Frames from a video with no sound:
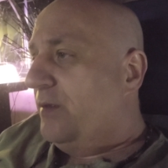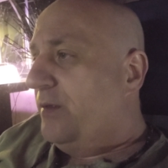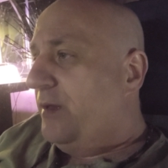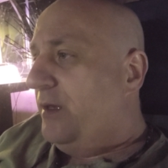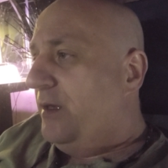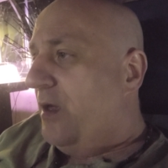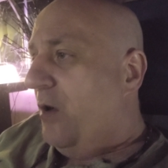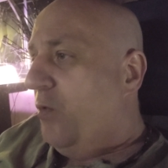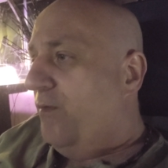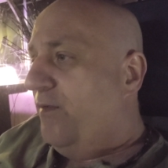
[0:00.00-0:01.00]
The
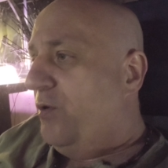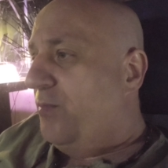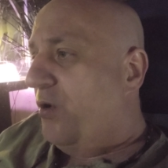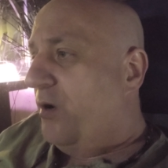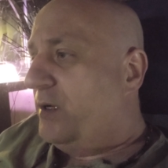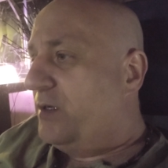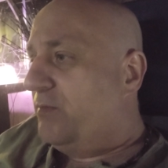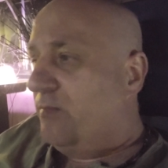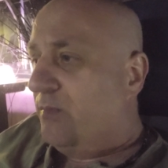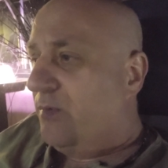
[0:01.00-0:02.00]
whole food price
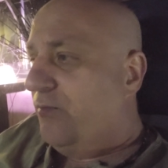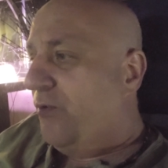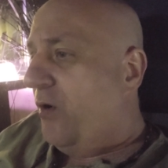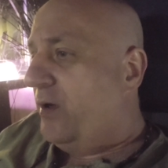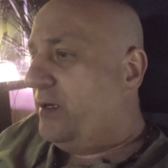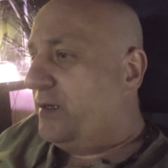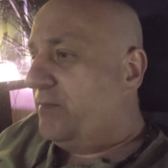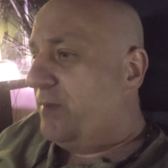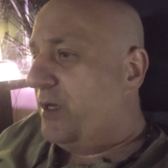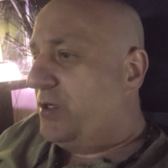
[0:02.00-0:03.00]
rise
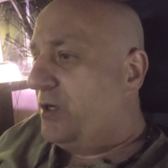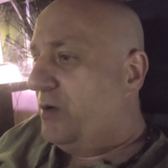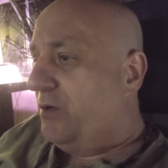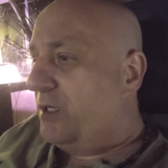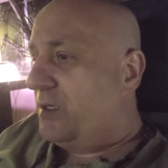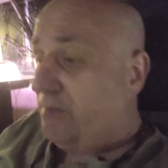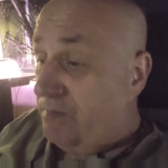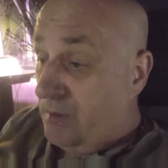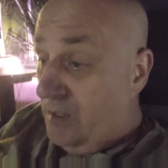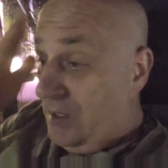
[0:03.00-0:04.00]
issue is
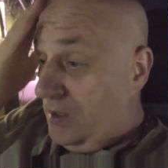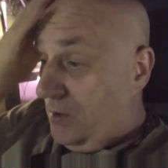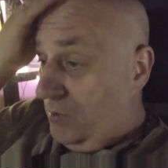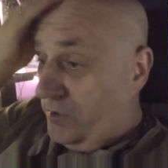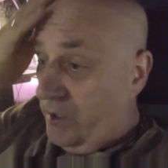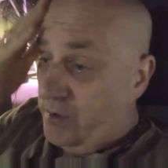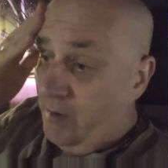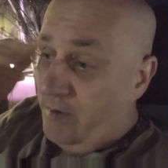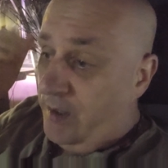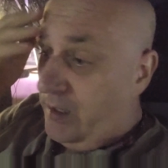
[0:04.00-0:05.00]
also
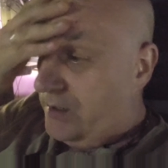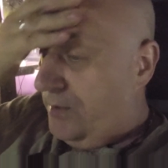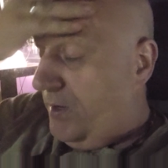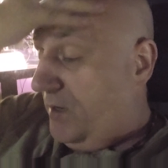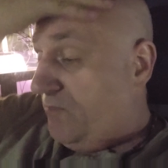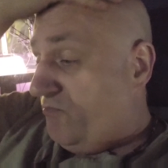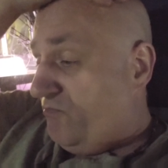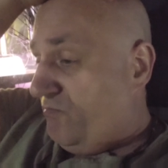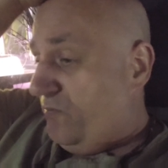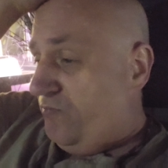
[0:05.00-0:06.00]
something that's a bit
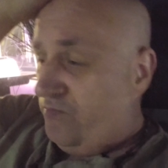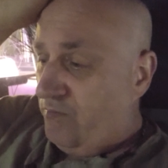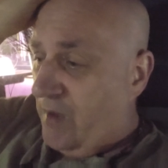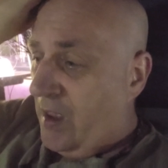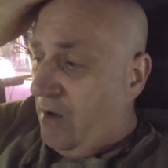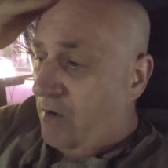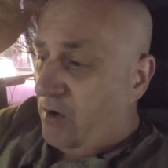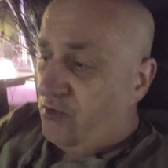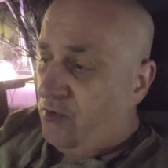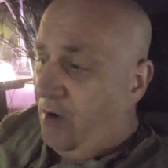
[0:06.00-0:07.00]
out of
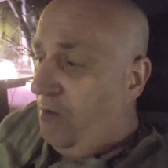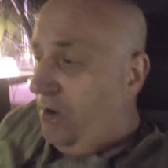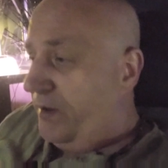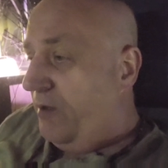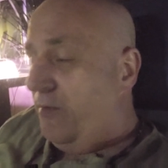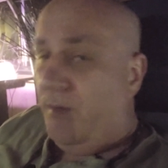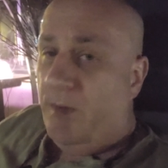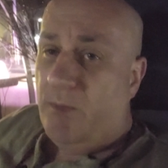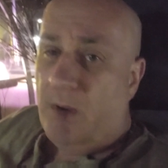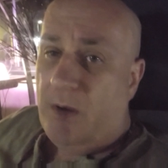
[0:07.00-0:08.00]
control. I
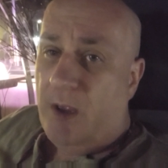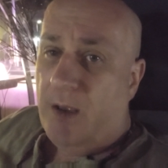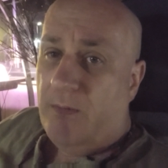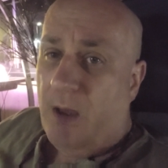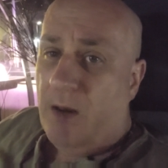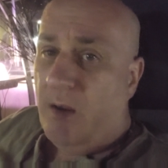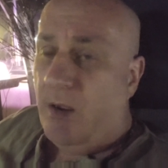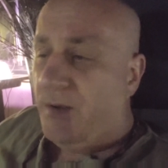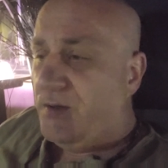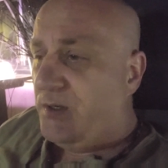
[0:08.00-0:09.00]
know
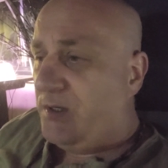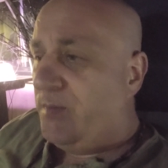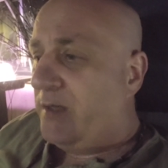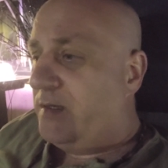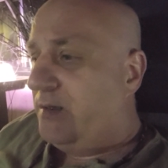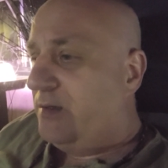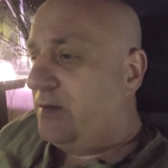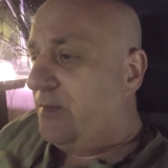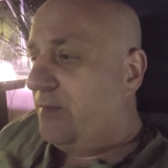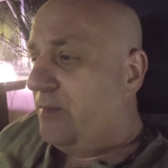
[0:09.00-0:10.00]
I was expecting
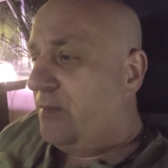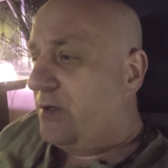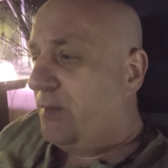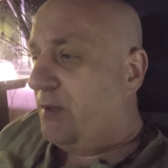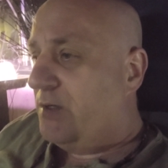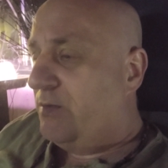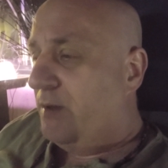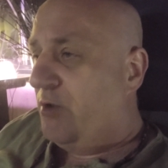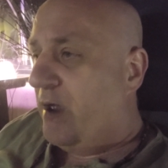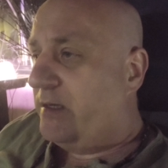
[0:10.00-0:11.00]
some of this with
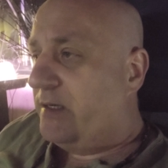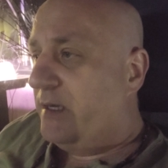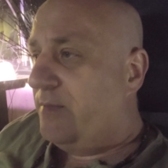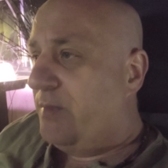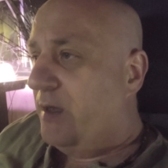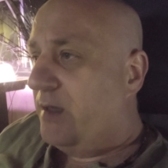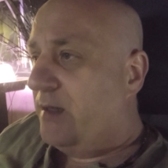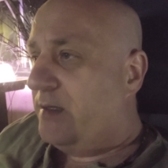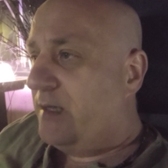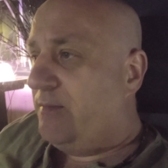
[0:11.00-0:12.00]
the Brexit, but at
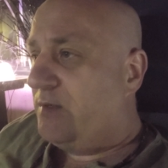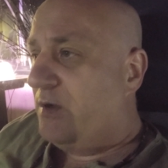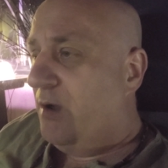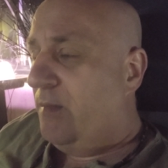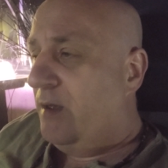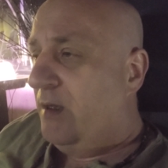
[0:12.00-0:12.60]
the same time